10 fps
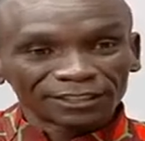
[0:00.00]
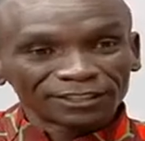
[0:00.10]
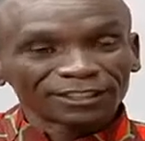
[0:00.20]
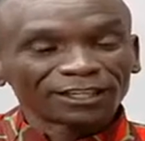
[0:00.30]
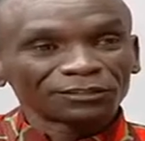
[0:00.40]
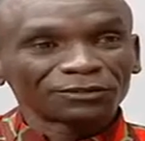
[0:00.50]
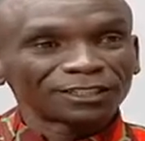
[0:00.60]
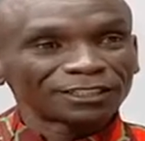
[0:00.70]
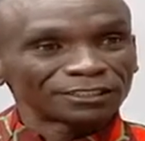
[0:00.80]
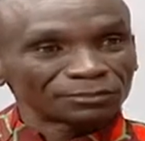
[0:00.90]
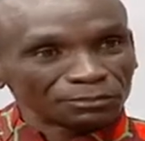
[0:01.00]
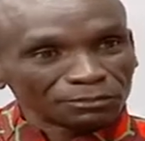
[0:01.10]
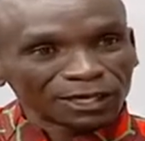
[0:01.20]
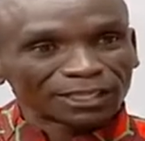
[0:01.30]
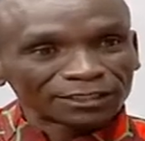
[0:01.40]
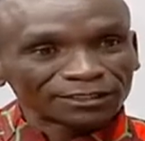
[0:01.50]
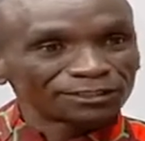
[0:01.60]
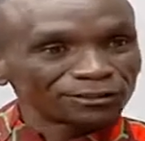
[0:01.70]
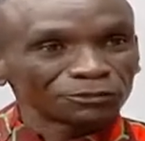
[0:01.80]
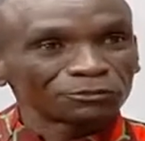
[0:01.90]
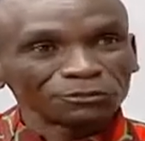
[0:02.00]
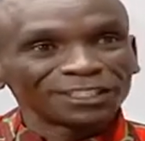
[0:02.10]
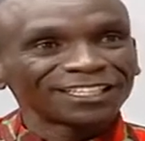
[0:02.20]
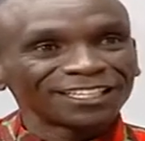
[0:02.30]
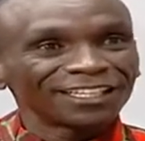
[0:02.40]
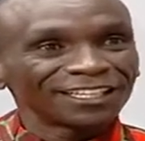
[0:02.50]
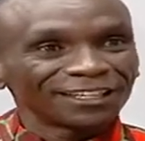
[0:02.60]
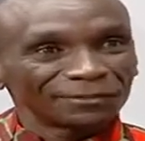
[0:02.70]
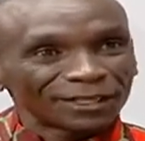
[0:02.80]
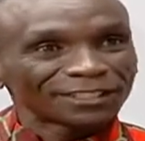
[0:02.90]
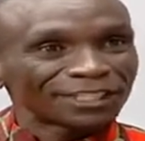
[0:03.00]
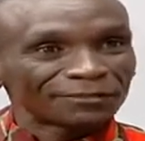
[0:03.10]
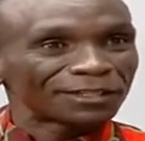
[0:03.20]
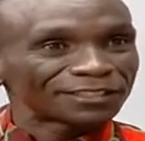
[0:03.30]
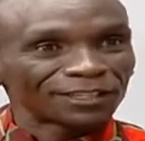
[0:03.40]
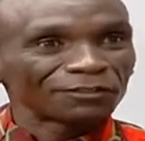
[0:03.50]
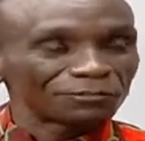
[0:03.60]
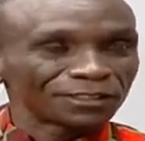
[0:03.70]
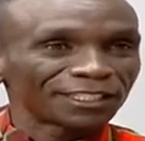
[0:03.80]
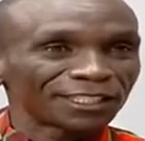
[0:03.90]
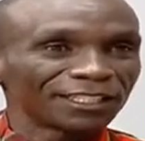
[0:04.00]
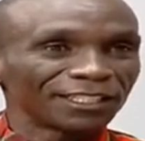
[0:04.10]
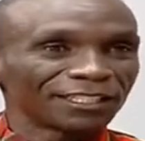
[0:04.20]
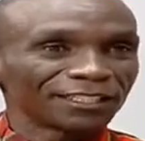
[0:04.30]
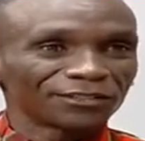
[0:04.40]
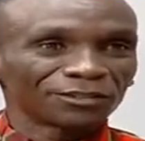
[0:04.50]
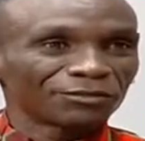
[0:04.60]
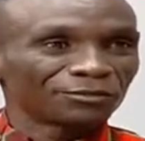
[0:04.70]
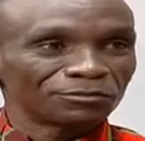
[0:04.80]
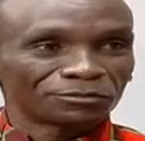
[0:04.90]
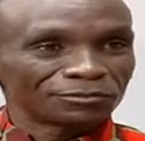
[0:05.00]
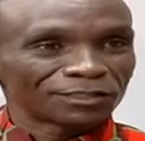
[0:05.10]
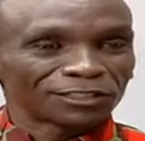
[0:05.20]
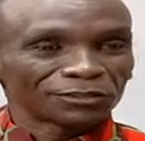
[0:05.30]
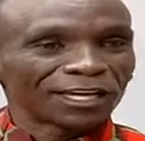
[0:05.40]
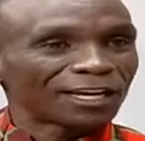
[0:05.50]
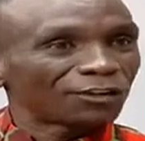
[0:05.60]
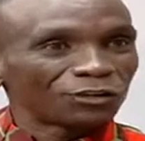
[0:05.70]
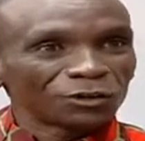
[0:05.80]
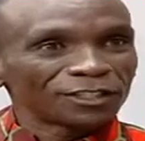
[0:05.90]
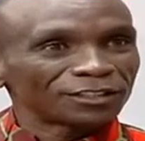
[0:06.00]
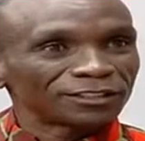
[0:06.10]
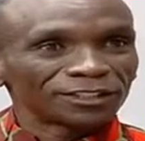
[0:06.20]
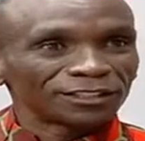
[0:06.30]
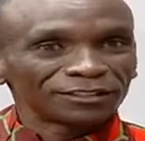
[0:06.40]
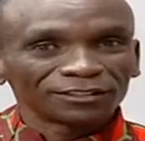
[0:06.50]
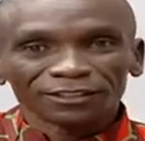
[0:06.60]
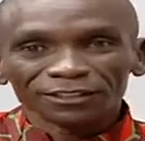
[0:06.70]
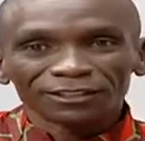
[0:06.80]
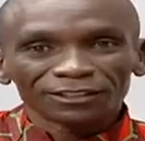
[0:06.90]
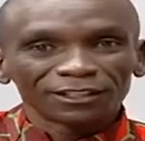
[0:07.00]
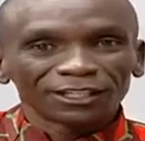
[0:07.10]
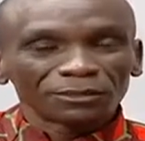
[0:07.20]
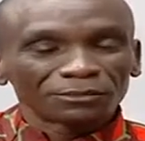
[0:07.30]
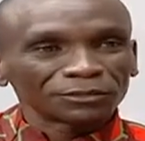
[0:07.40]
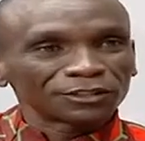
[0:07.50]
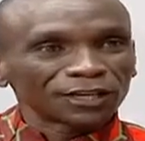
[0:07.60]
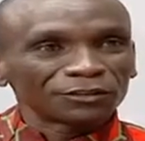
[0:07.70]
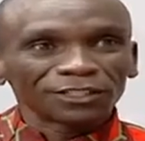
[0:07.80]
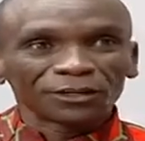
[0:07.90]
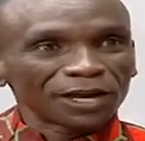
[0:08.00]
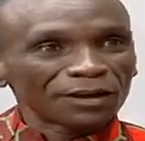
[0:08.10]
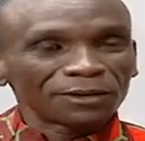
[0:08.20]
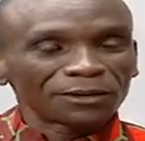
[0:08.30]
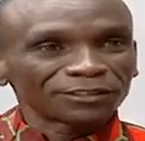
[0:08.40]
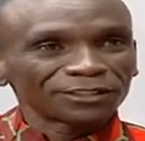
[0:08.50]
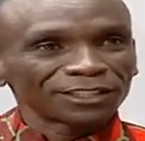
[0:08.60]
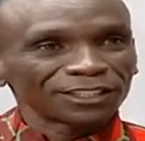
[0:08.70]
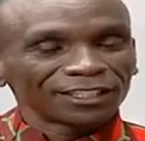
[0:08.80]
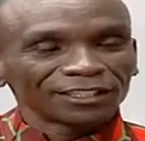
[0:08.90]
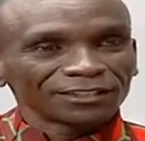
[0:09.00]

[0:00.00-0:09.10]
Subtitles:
Testing actually is part of me, part and parcel of me. So that's why I always put down the whereabouts.